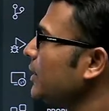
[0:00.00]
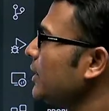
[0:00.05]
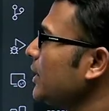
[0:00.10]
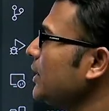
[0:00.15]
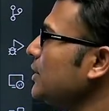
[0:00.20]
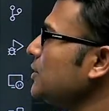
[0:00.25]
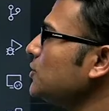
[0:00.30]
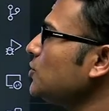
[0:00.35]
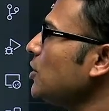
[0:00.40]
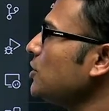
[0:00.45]

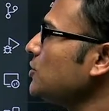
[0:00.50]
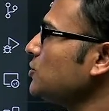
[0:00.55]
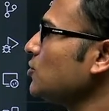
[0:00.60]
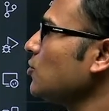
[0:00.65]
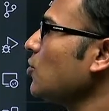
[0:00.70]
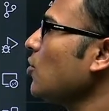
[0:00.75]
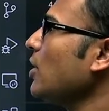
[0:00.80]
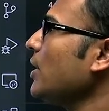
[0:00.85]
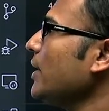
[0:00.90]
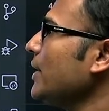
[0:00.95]
It is also
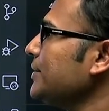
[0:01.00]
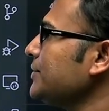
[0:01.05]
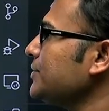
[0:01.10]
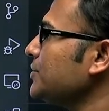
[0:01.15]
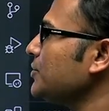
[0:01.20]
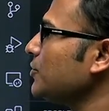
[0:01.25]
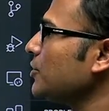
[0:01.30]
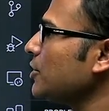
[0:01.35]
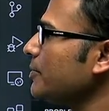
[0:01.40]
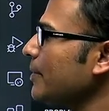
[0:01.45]
called as
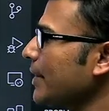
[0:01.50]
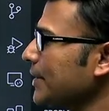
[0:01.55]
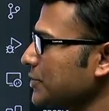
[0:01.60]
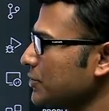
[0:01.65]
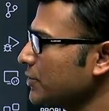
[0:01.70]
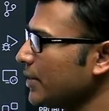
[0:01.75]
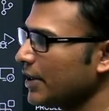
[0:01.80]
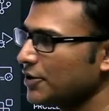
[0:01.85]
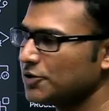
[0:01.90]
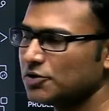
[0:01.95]
stream
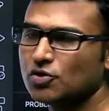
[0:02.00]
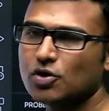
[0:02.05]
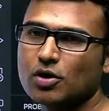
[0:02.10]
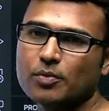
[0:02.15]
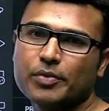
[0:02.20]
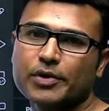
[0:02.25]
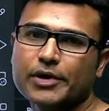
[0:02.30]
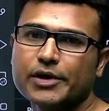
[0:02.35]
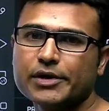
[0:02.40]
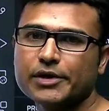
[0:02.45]
extraction
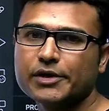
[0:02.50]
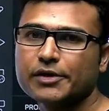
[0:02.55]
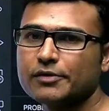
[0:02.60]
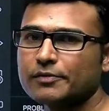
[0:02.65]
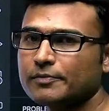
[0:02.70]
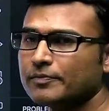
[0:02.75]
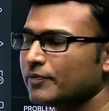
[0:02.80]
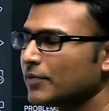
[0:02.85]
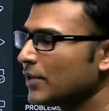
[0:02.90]
operator.